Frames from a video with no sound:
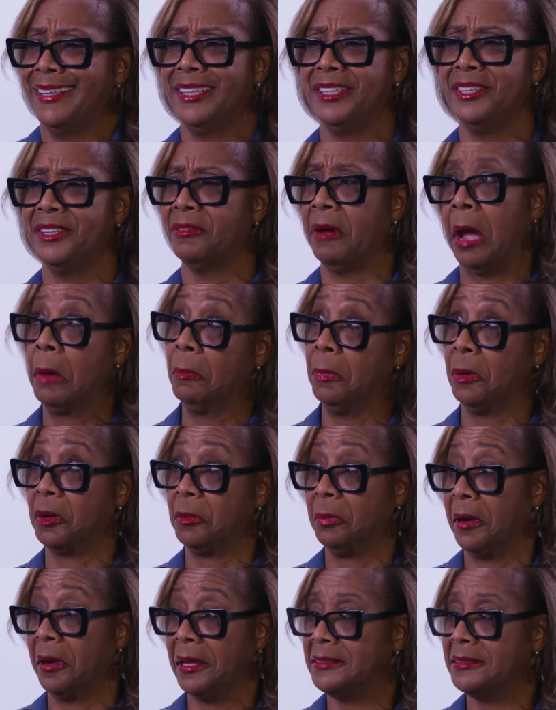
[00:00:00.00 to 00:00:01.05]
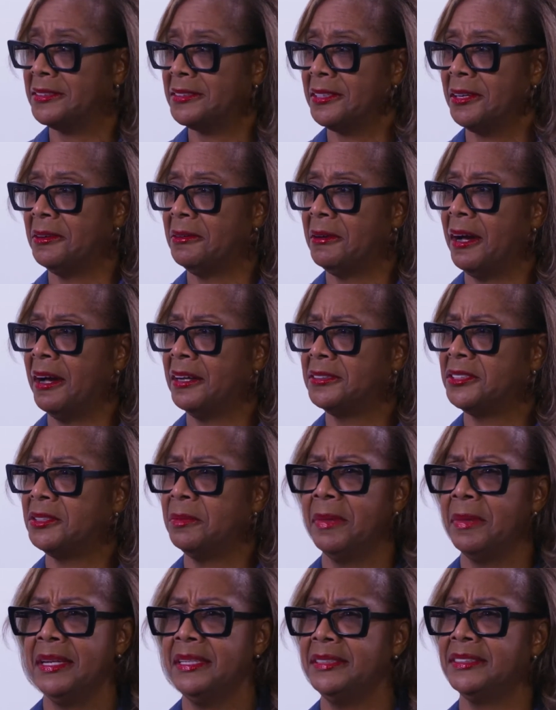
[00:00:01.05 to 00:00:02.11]
you know, hamburger place. So to
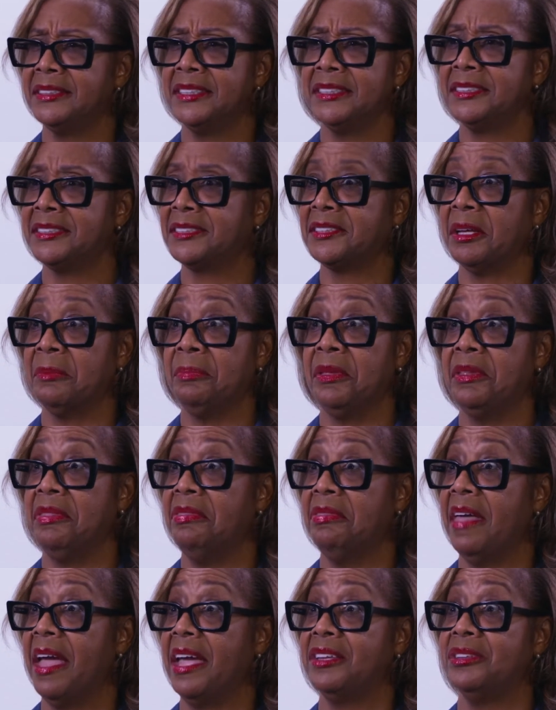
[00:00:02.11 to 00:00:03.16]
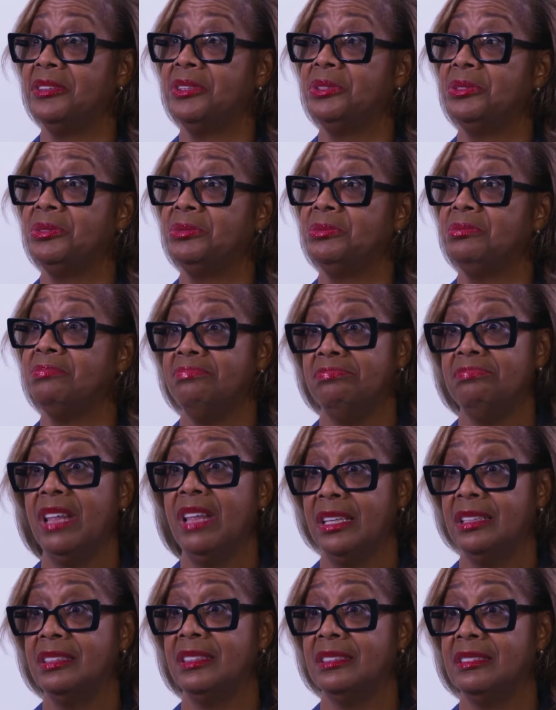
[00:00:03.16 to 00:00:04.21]
me, it's just something that you
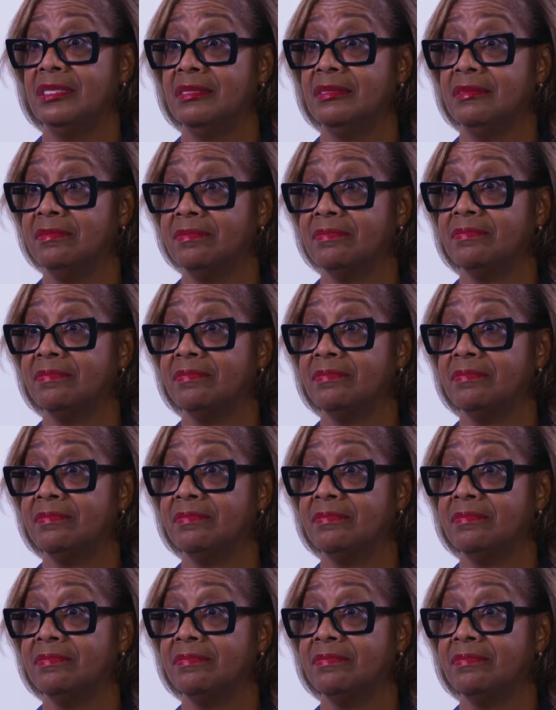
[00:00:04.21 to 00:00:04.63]
do.